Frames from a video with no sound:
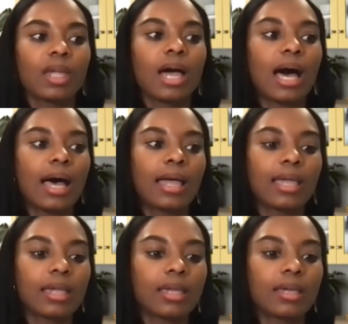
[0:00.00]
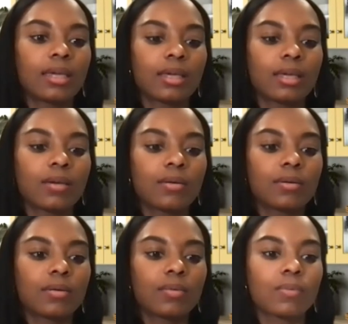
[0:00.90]
I
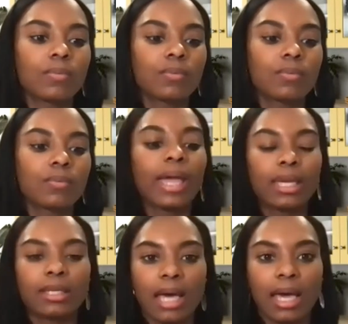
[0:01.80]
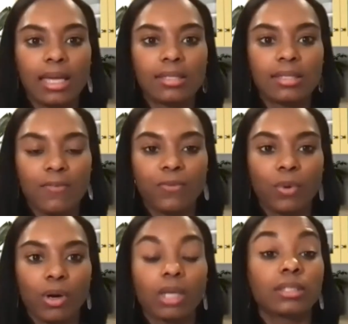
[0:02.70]
recognize that
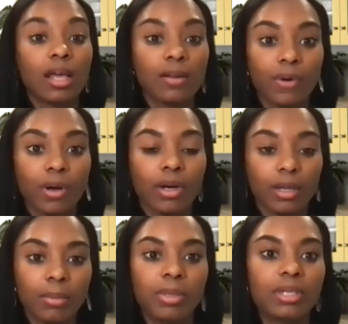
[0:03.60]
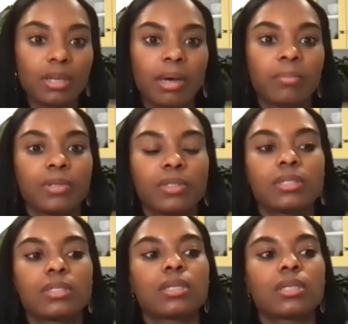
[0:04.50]
for a lot of our community members,